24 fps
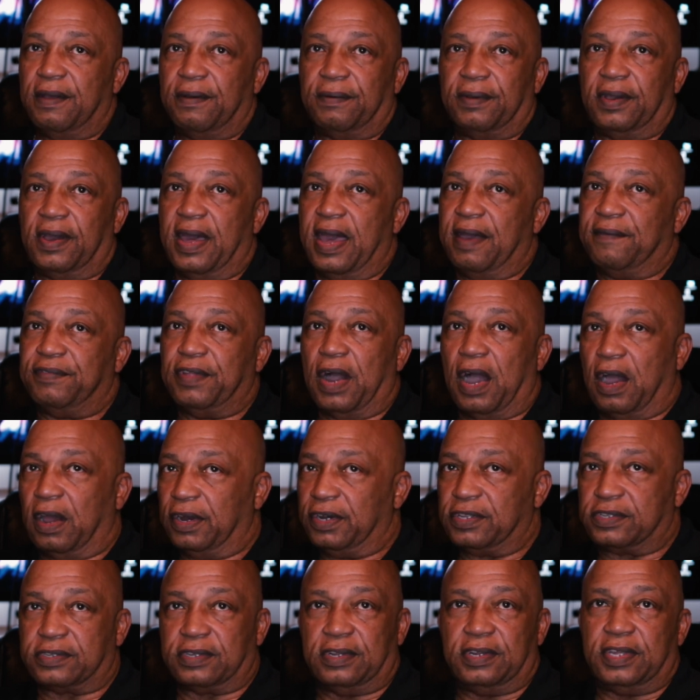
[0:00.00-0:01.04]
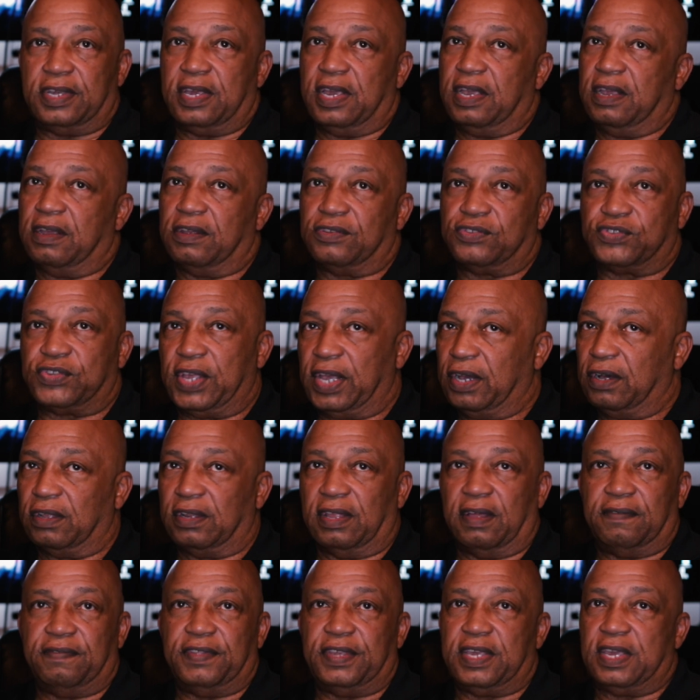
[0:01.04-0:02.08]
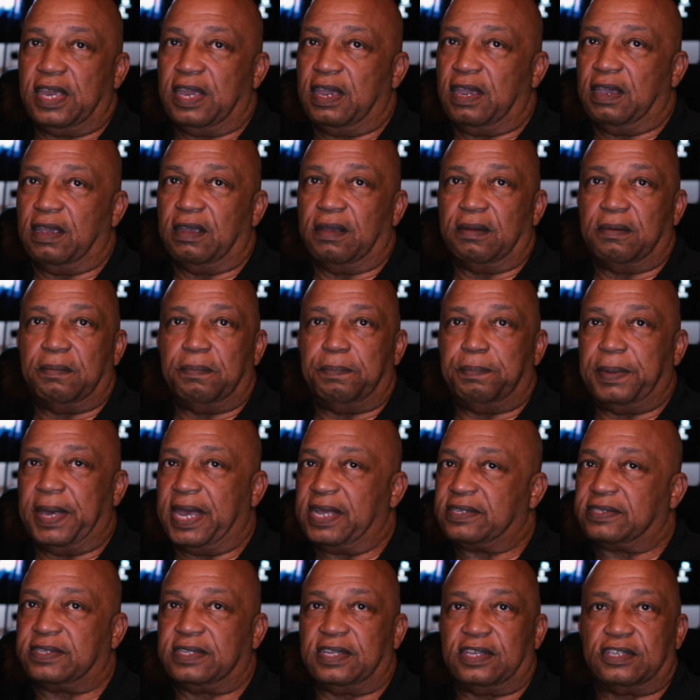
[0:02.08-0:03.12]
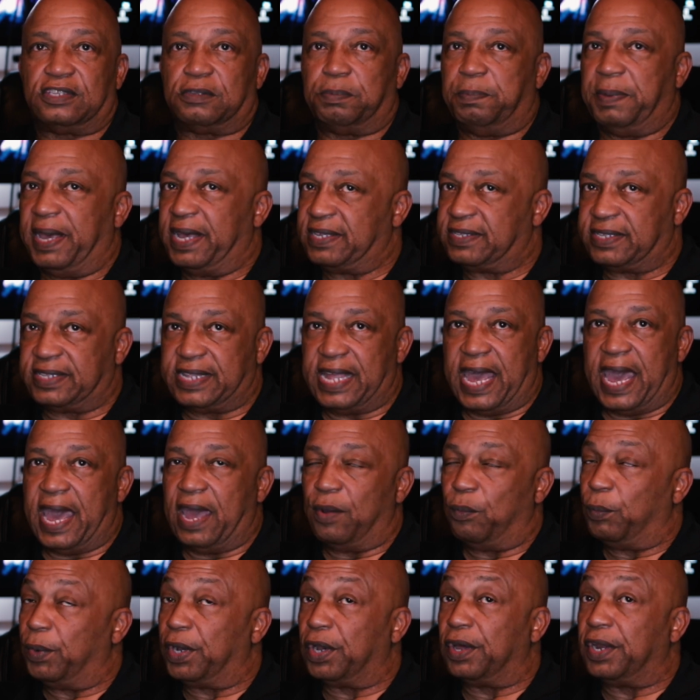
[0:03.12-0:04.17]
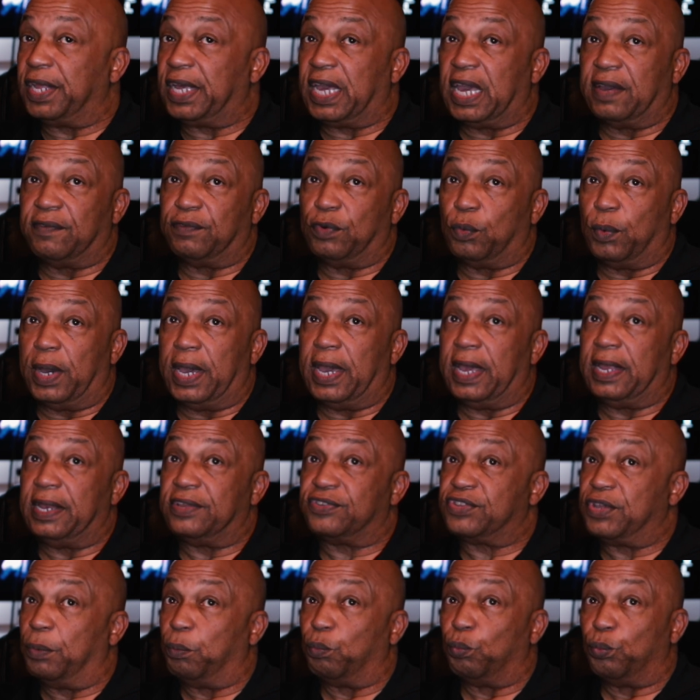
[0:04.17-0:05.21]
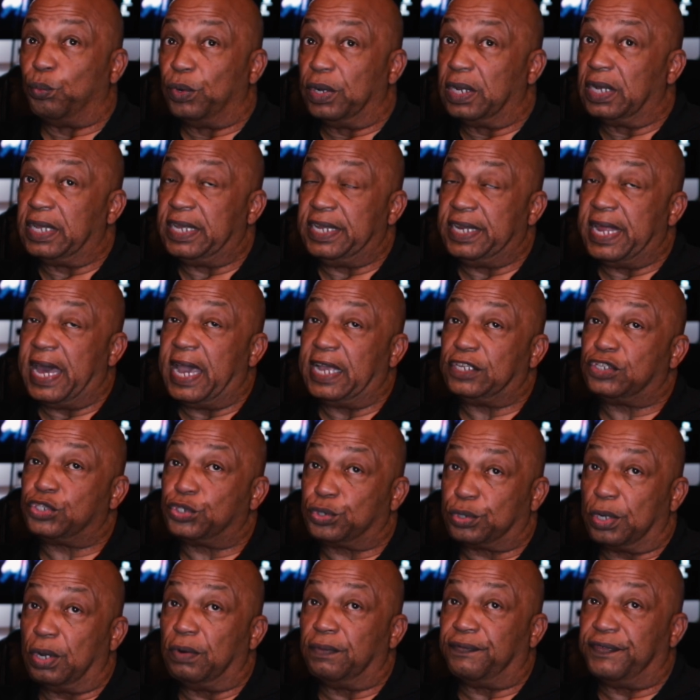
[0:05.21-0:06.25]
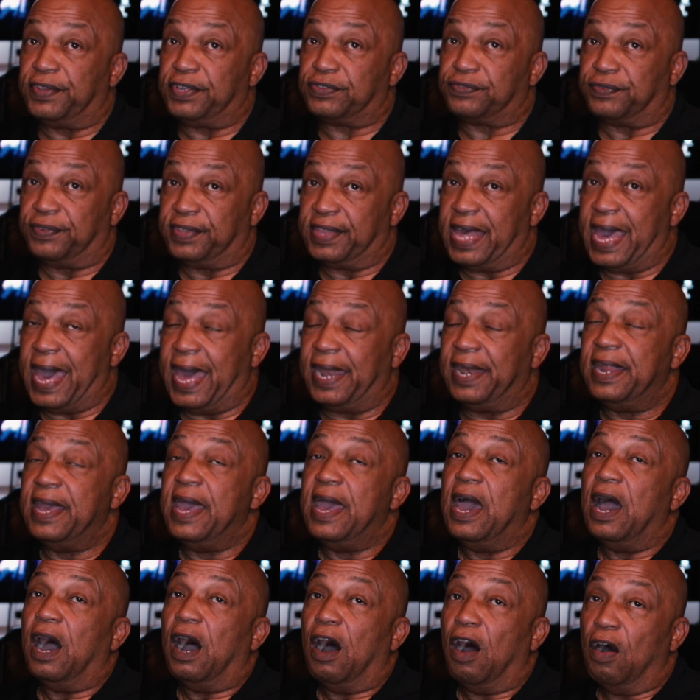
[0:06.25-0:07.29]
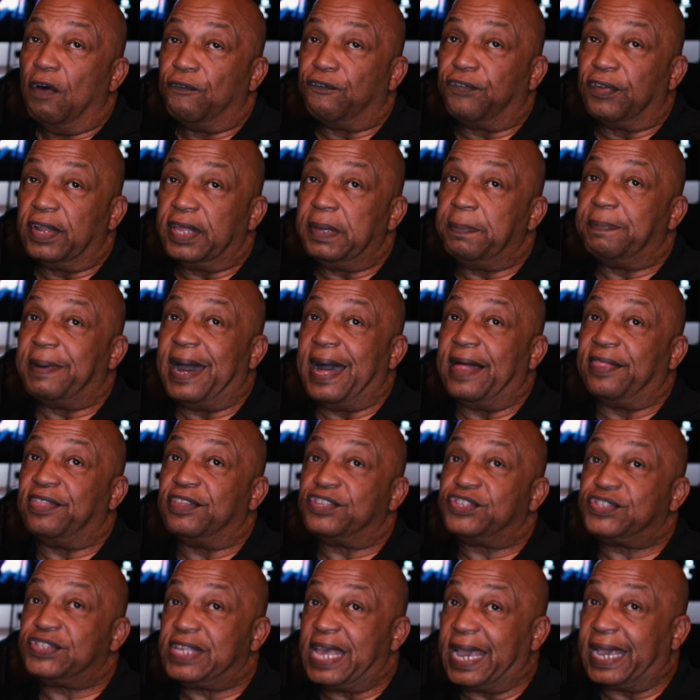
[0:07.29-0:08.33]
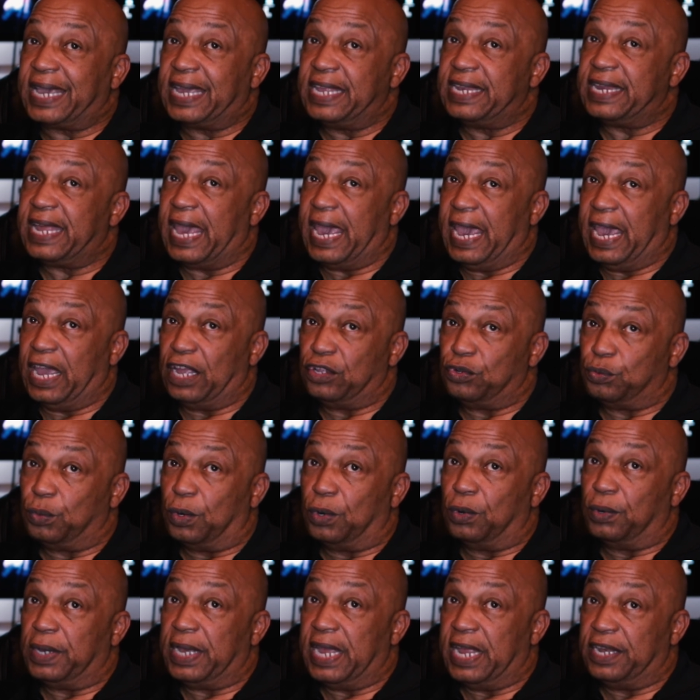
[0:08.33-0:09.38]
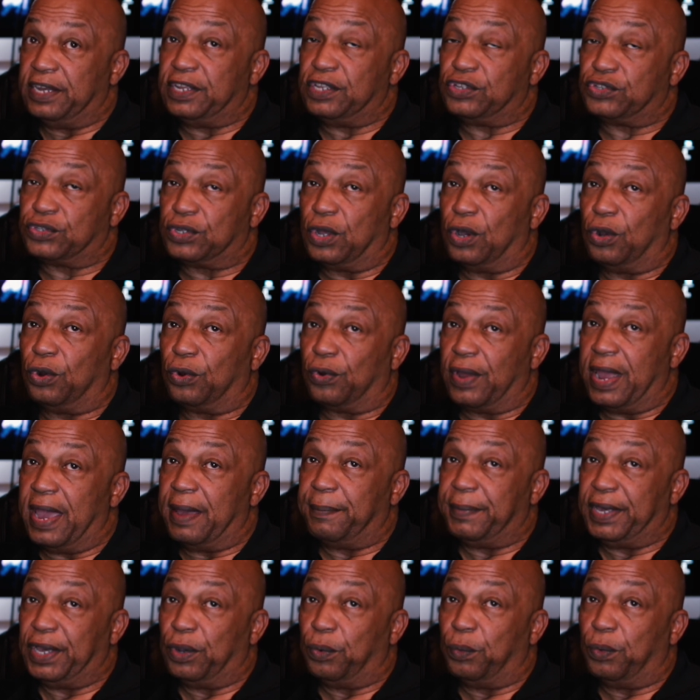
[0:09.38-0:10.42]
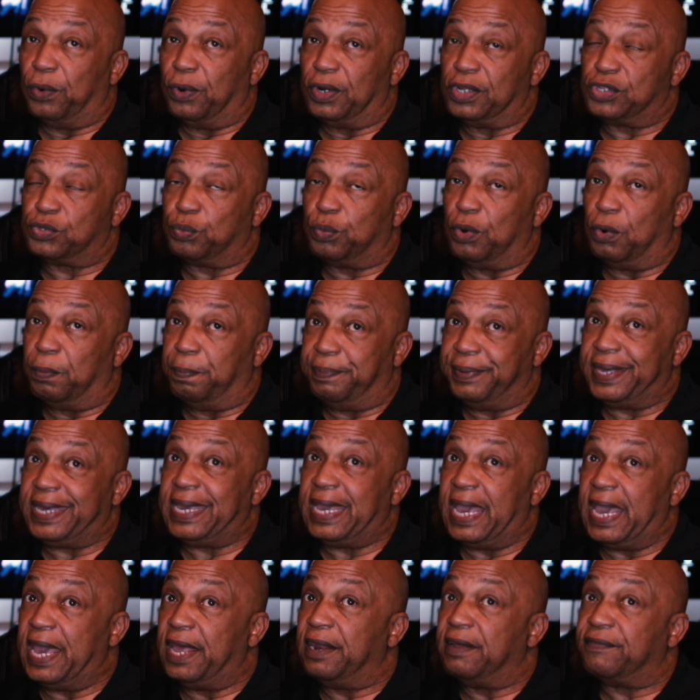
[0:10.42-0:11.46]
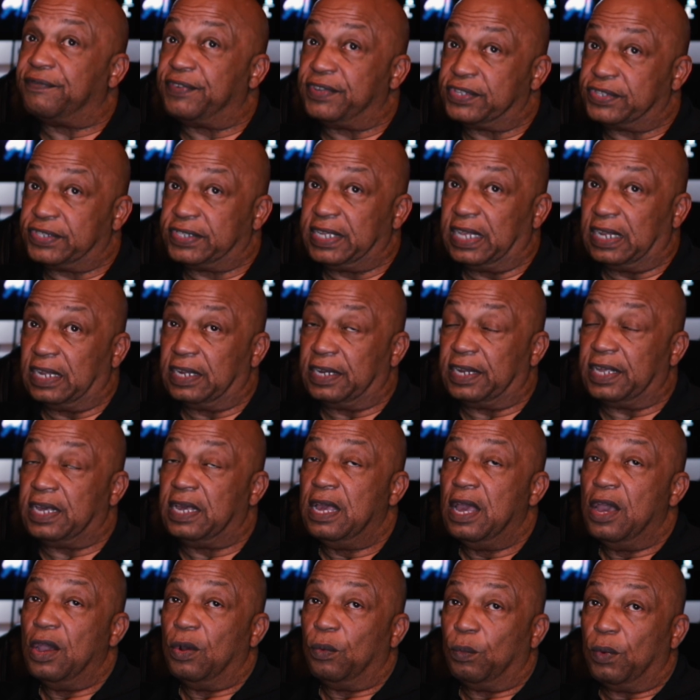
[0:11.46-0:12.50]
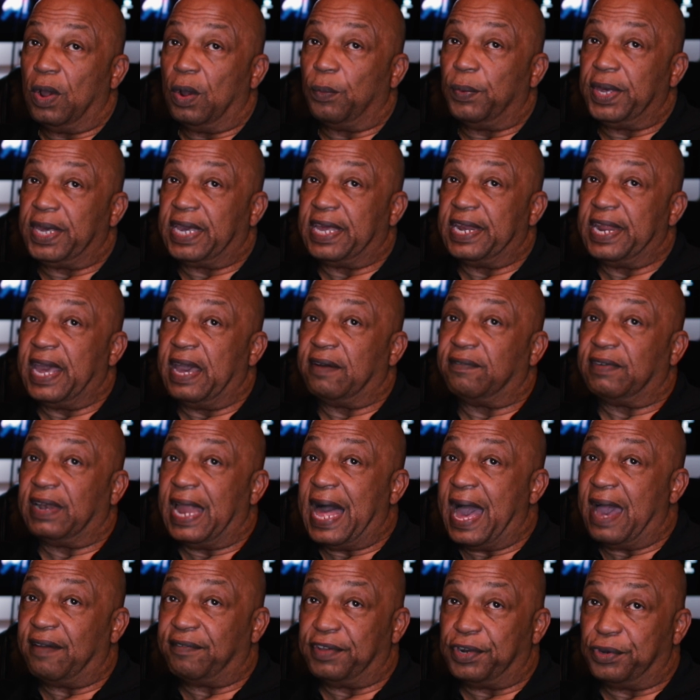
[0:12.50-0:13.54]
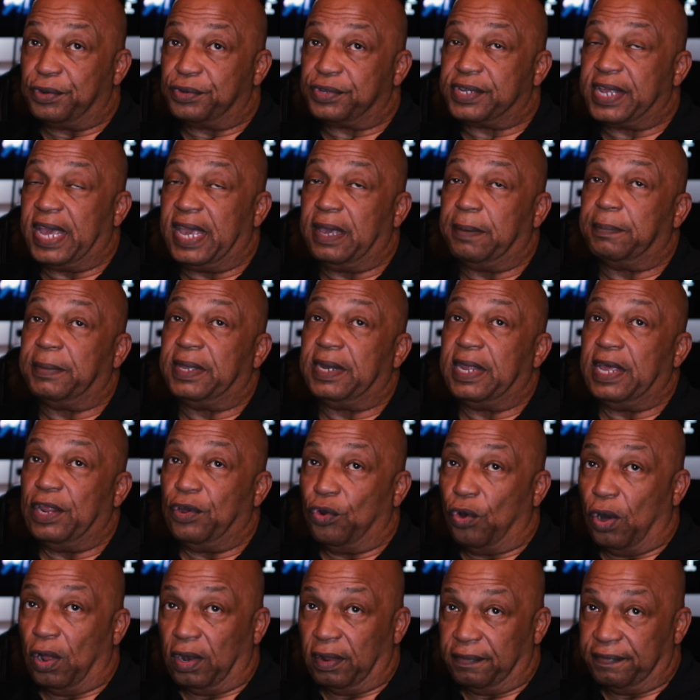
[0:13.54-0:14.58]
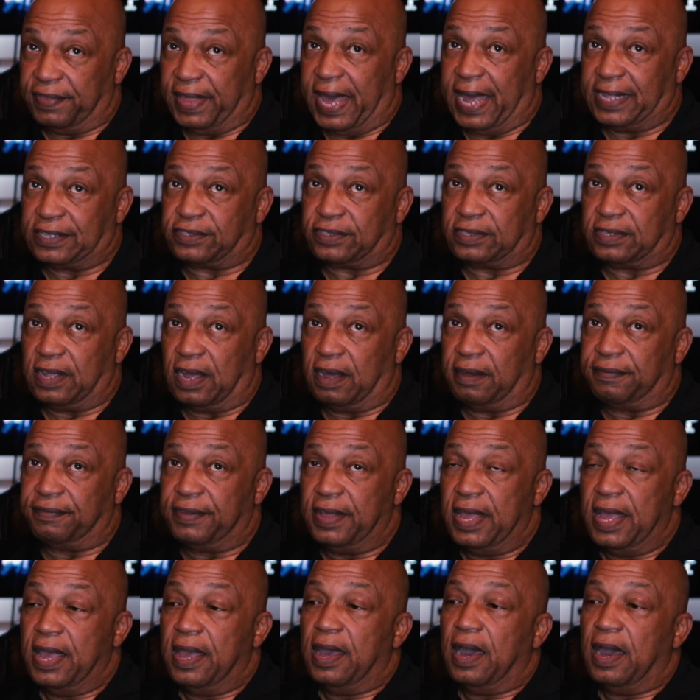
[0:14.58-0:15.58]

We're going to have the Artist of the Year, Single of the Year, Best This, Best That. And we're going to give away some really nice trophies for that. Hopefully by the second annual Indie Soul Grammy Awards, we'll be in a facility where we can have live entertainment and all of that stuff.